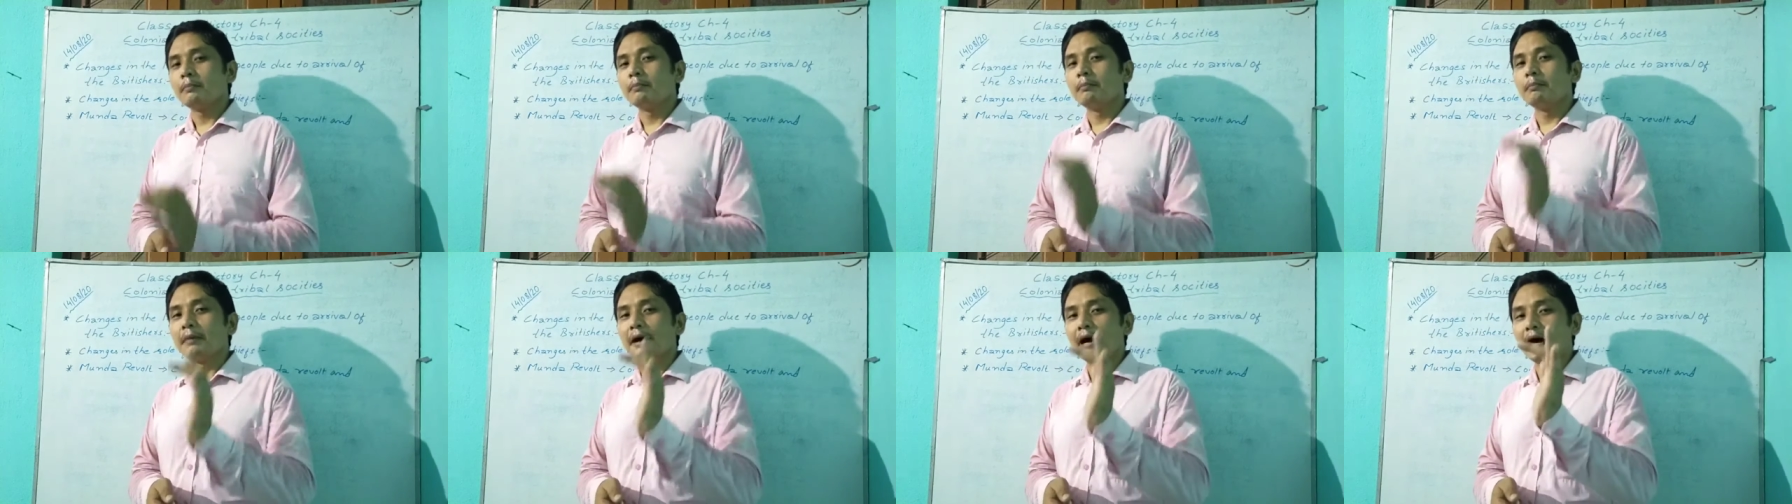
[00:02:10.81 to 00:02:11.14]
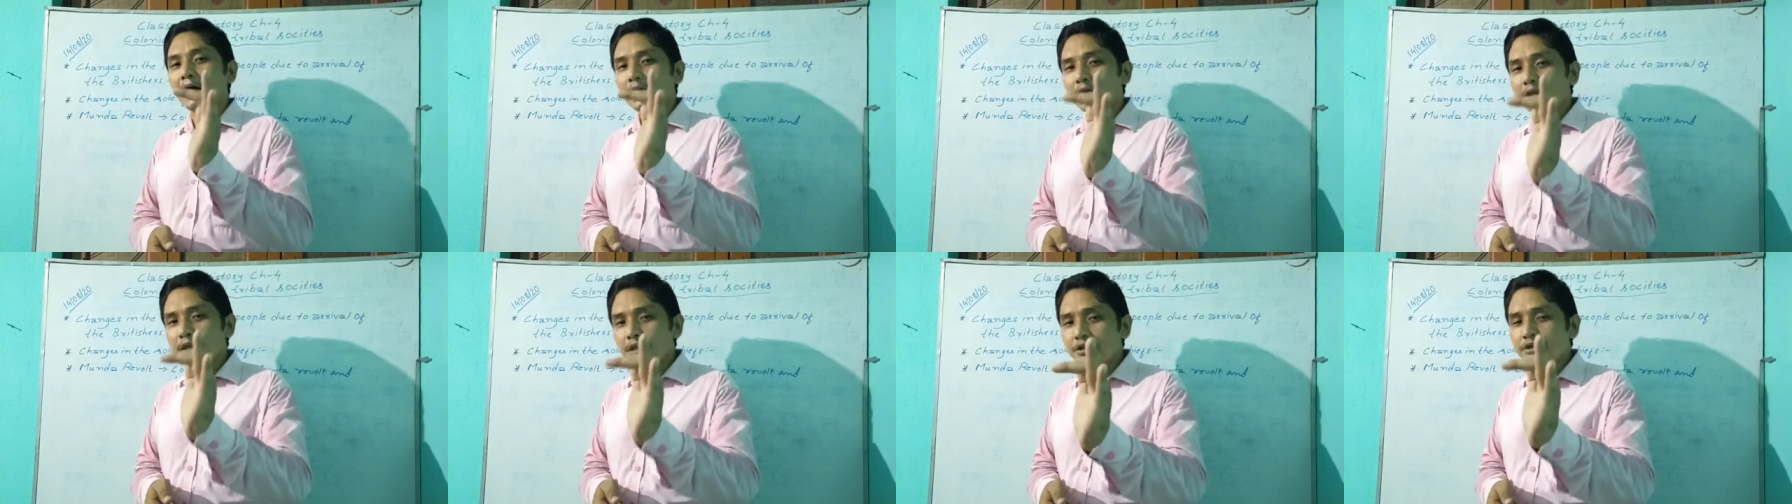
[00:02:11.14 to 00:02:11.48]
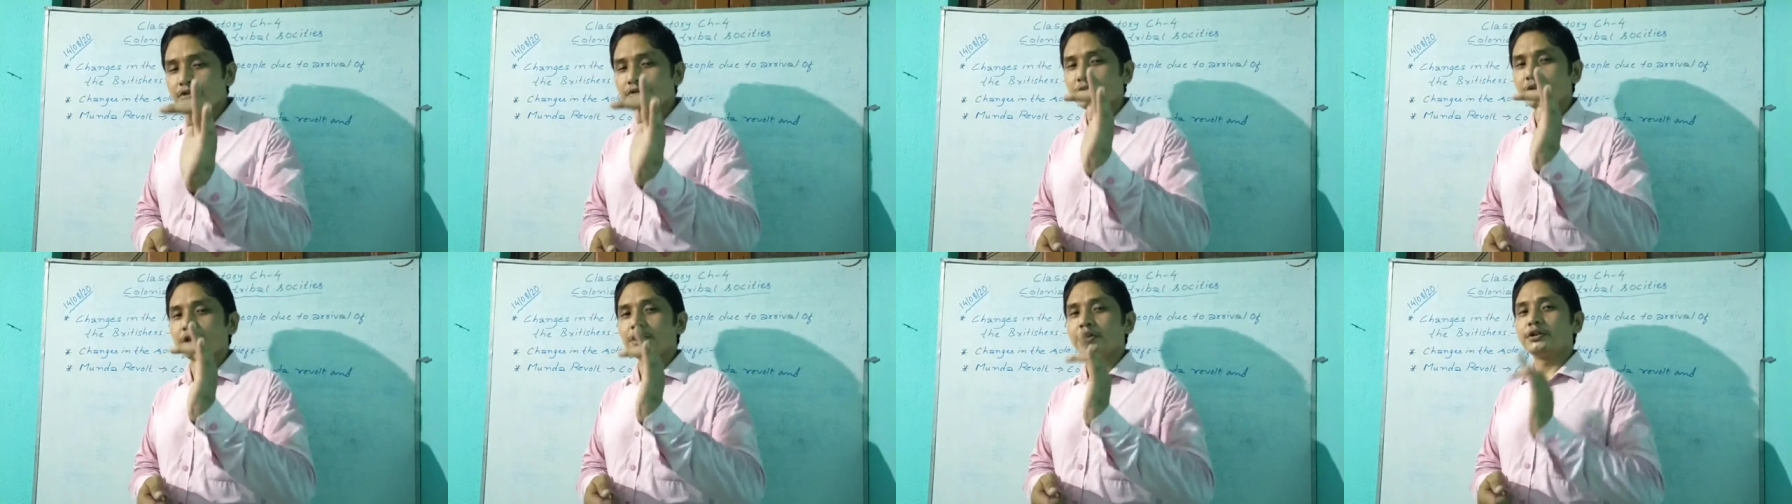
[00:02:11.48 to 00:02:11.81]
by the
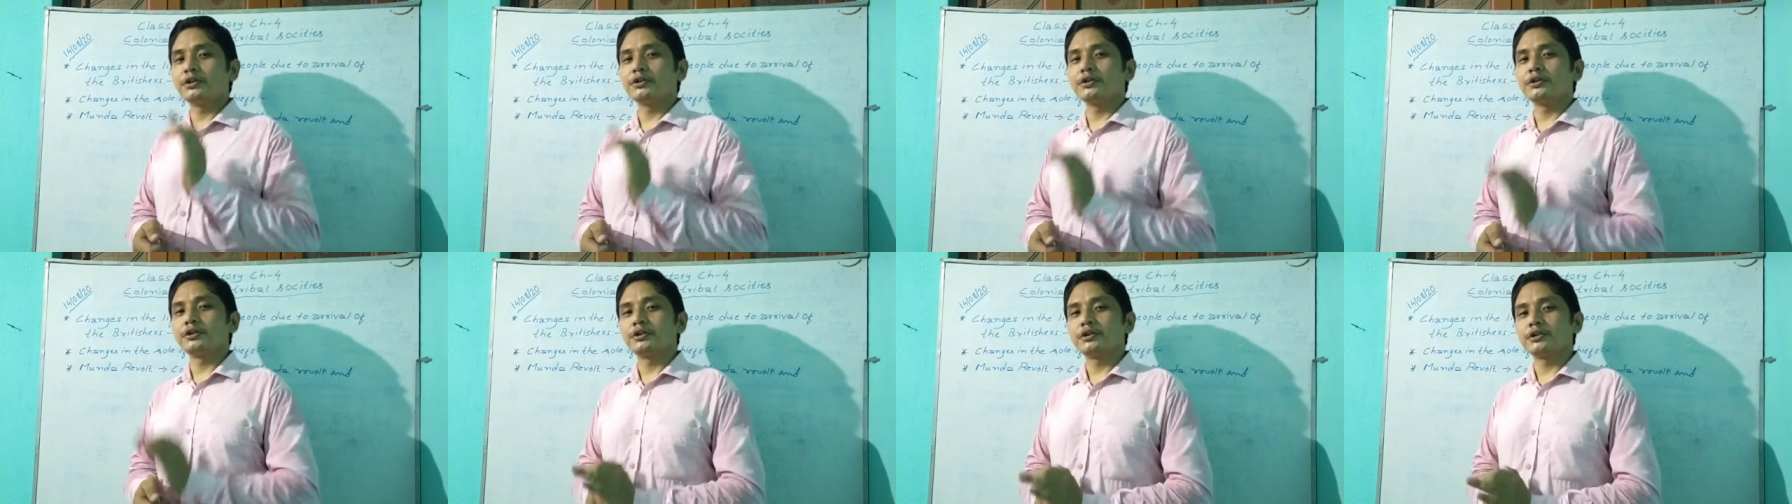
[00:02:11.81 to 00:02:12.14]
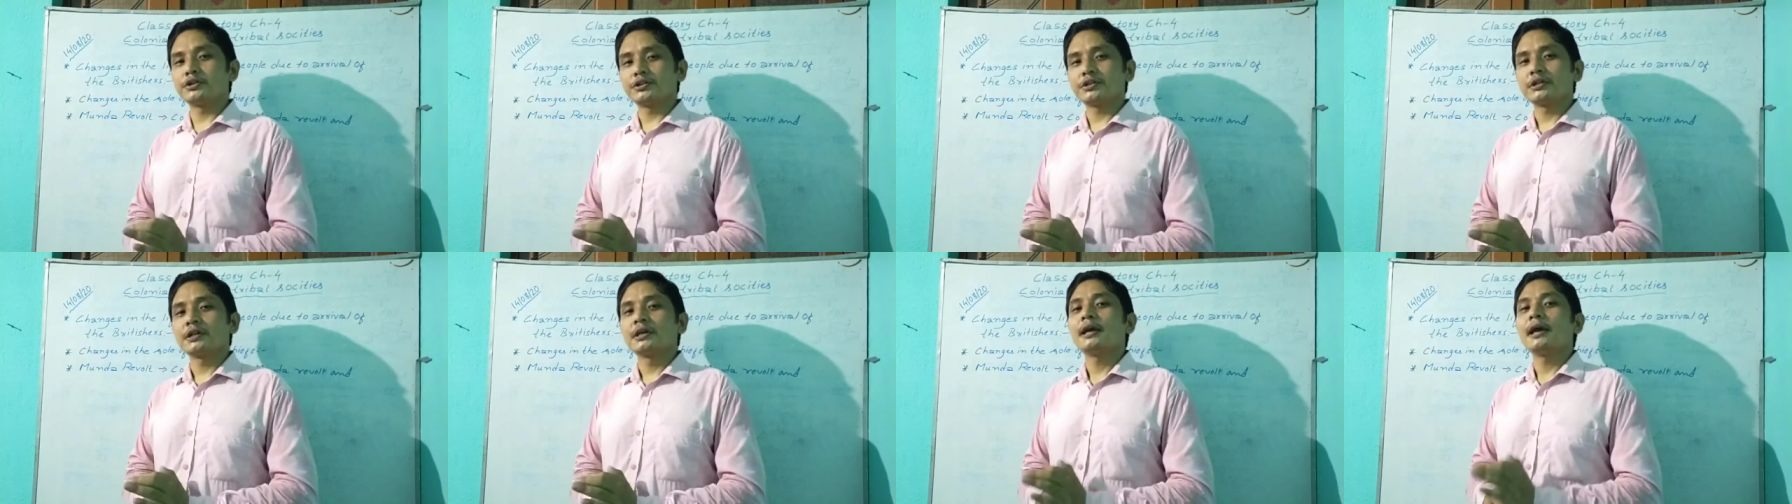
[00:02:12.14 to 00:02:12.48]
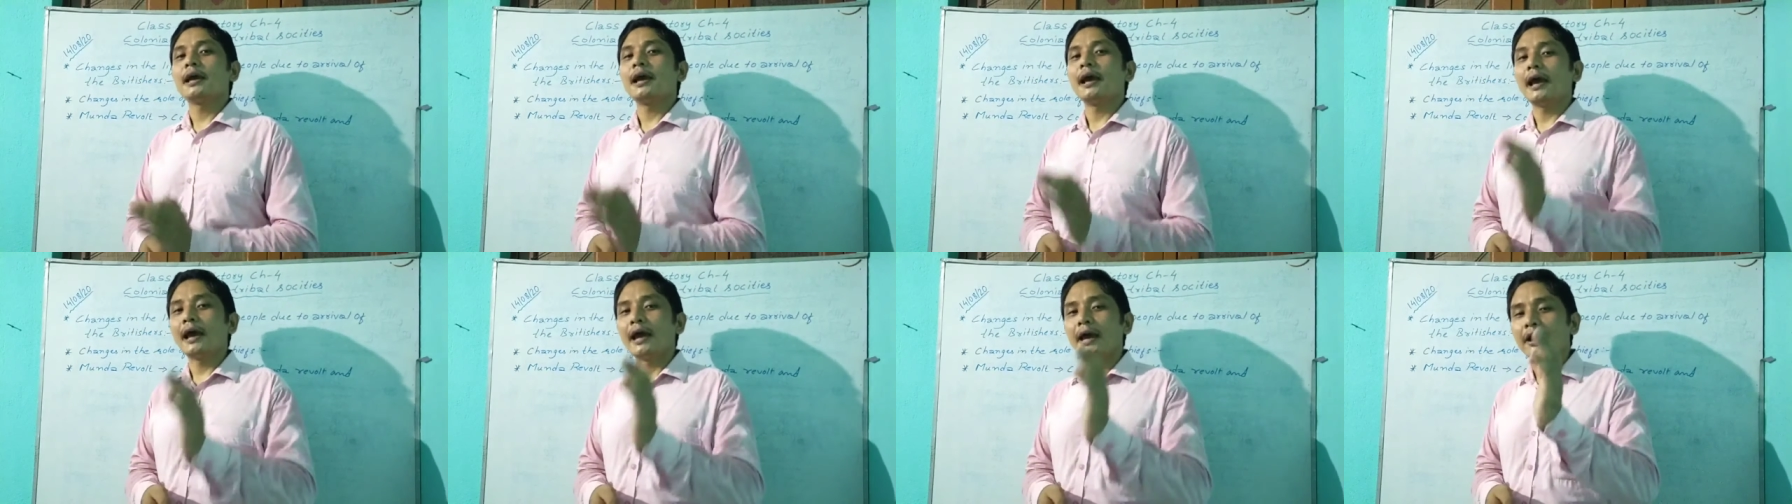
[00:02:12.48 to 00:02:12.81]
traders,
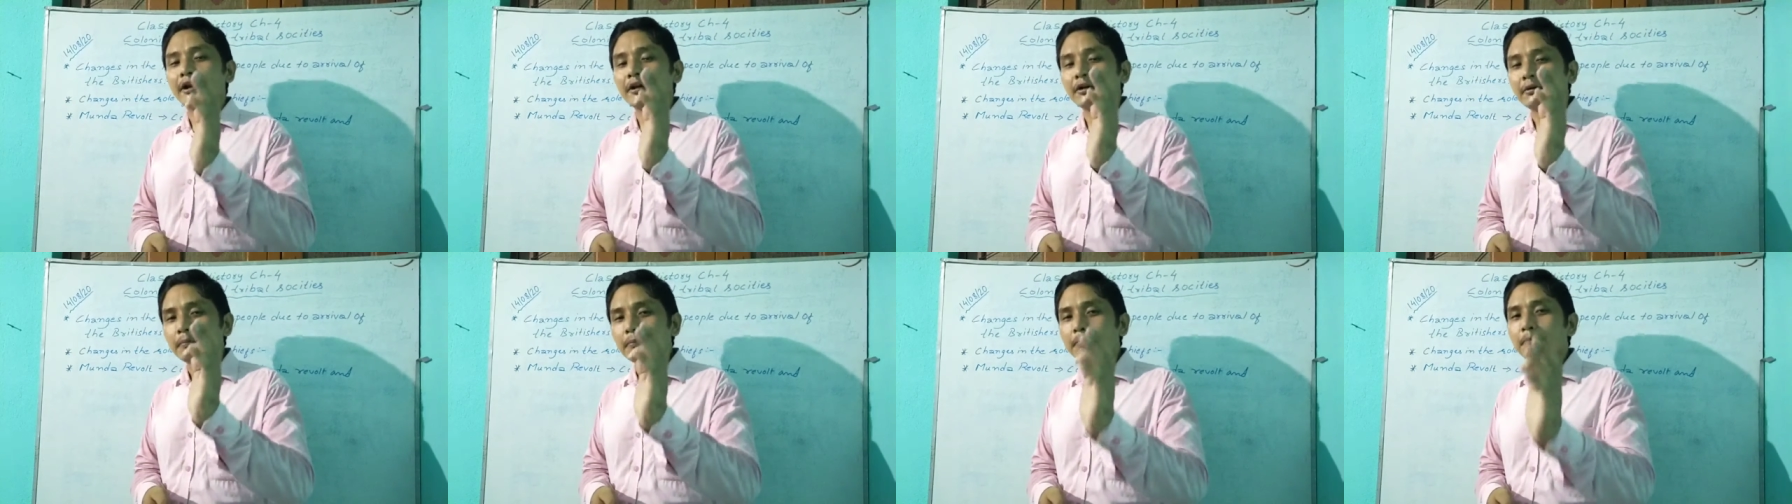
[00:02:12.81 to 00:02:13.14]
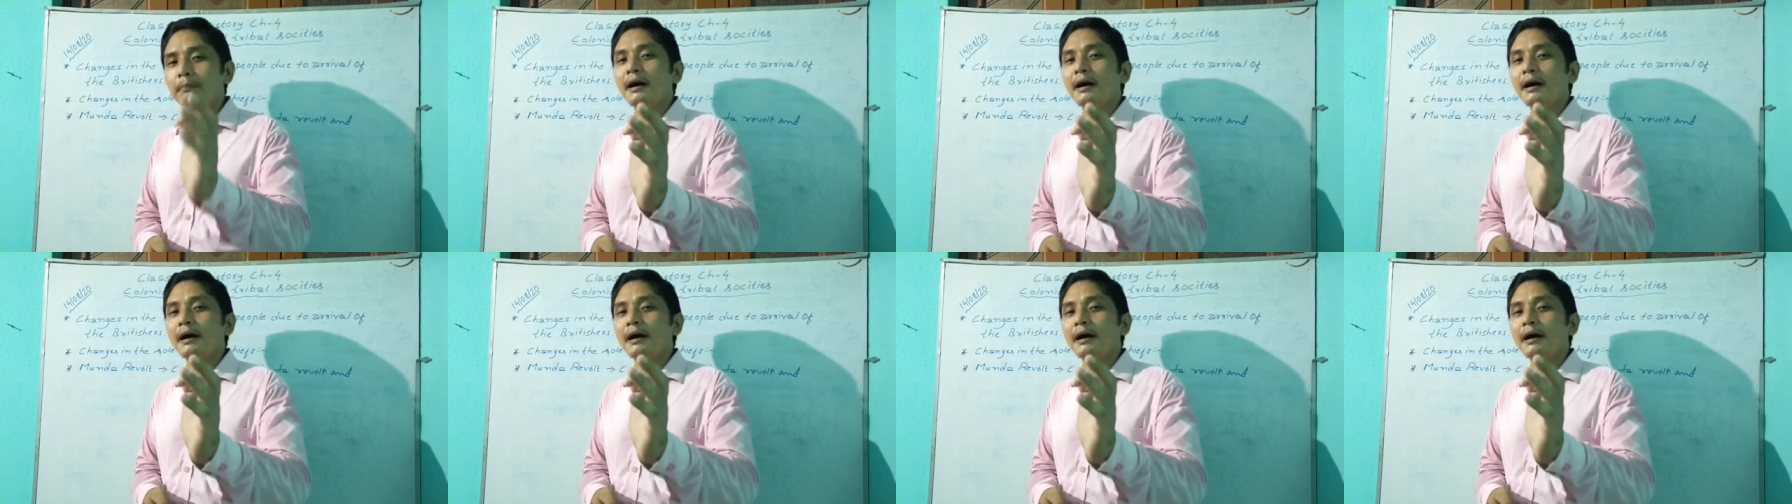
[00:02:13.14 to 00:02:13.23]
and